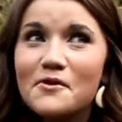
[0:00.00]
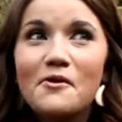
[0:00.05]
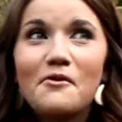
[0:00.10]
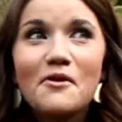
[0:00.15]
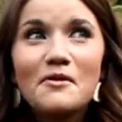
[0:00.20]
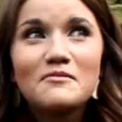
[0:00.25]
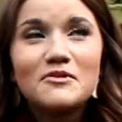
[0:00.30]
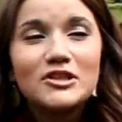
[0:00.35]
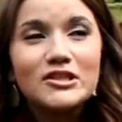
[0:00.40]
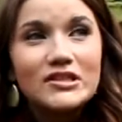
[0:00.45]

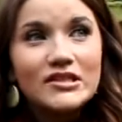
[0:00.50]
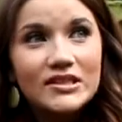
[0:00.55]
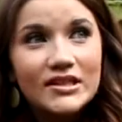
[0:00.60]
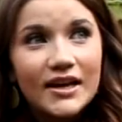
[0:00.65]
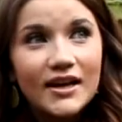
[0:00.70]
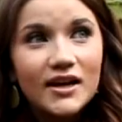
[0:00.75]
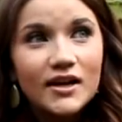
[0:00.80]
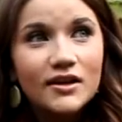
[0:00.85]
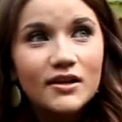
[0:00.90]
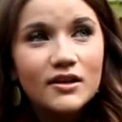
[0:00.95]
I'm just
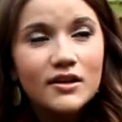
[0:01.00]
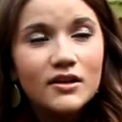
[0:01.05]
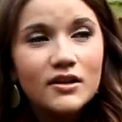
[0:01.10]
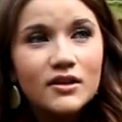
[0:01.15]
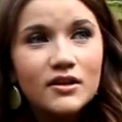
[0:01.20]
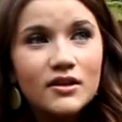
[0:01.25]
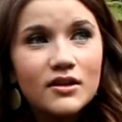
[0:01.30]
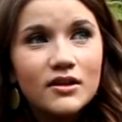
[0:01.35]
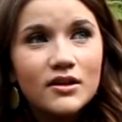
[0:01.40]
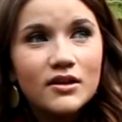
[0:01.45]
scared."
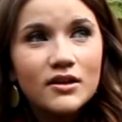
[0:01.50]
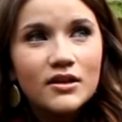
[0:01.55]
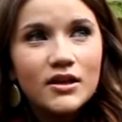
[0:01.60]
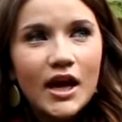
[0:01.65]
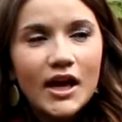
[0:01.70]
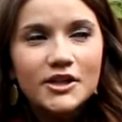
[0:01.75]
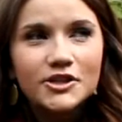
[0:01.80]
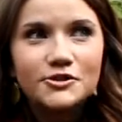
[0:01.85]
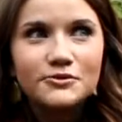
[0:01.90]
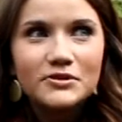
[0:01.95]

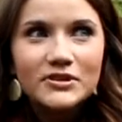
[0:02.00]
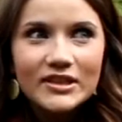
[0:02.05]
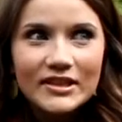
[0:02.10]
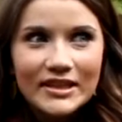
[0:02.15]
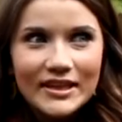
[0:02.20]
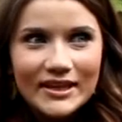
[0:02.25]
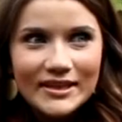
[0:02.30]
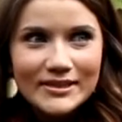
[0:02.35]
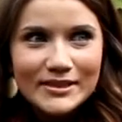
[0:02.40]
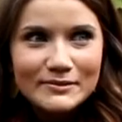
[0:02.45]
And she would
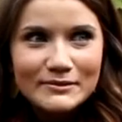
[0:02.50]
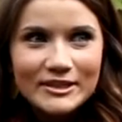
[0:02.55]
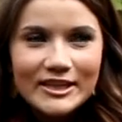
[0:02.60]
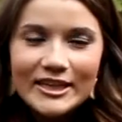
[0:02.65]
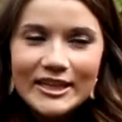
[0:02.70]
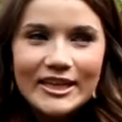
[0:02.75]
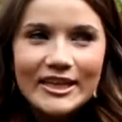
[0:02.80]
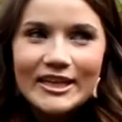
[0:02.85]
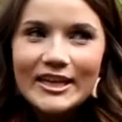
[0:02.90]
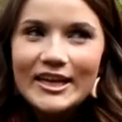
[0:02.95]
cling to me,
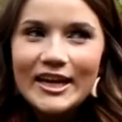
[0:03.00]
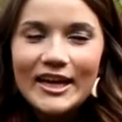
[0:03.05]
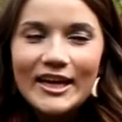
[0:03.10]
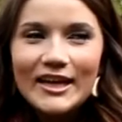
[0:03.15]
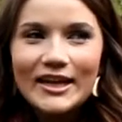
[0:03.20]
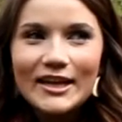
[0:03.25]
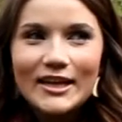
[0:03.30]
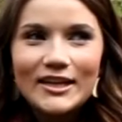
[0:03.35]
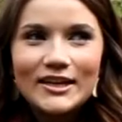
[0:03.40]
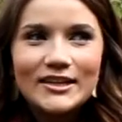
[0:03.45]

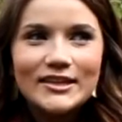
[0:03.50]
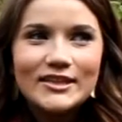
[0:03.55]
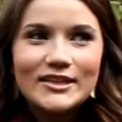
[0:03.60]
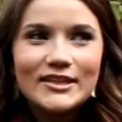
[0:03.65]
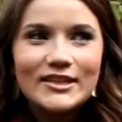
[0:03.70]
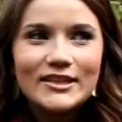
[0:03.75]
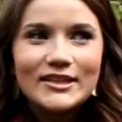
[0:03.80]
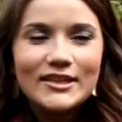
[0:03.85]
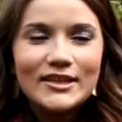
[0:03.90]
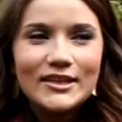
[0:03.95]
and
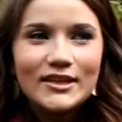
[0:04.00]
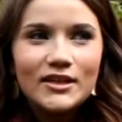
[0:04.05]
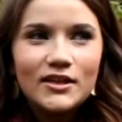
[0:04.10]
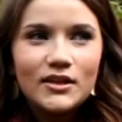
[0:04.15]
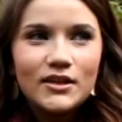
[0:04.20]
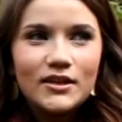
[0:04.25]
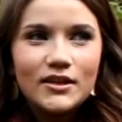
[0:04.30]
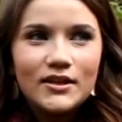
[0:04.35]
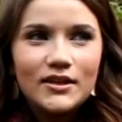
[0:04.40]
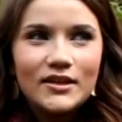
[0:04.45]

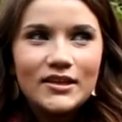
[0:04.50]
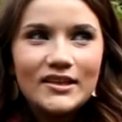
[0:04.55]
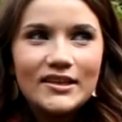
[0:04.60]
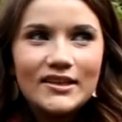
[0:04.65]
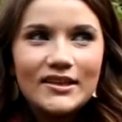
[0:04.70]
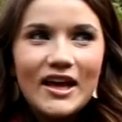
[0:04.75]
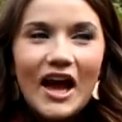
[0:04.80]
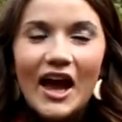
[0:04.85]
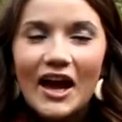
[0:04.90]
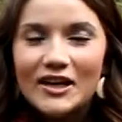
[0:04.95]

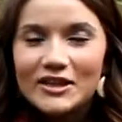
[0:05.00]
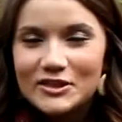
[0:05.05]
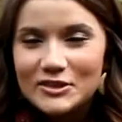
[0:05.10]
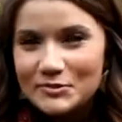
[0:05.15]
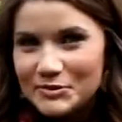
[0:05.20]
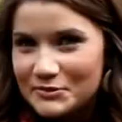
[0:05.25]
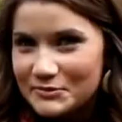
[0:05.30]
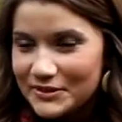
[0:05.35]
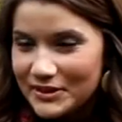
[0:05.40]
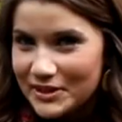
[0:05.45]
I just
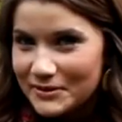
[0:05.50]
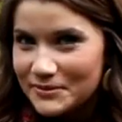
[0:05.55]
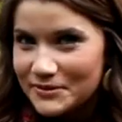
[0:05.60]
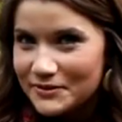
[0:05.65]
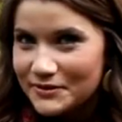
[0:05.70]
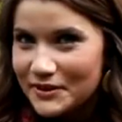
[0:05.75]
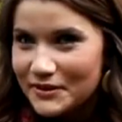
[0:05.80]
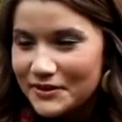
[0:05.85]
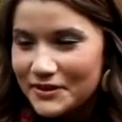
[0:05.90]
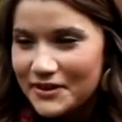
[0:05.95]
put my arms
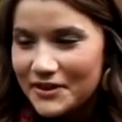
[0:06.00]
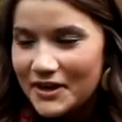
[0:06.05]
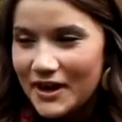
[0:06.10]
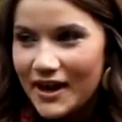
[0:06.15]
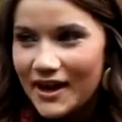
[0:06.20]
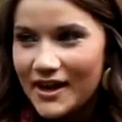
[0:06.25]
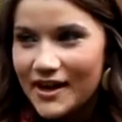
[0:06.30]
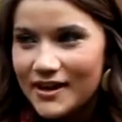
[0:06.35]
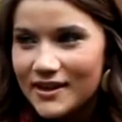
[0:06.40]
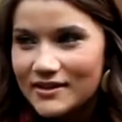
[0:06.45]
around her,
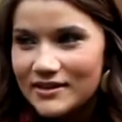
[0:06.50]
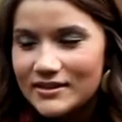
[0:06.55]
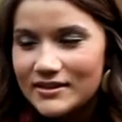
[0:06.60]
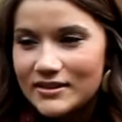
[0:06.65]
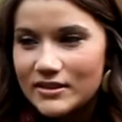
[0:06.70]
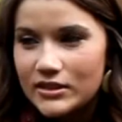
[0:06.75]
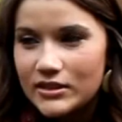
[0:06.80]
and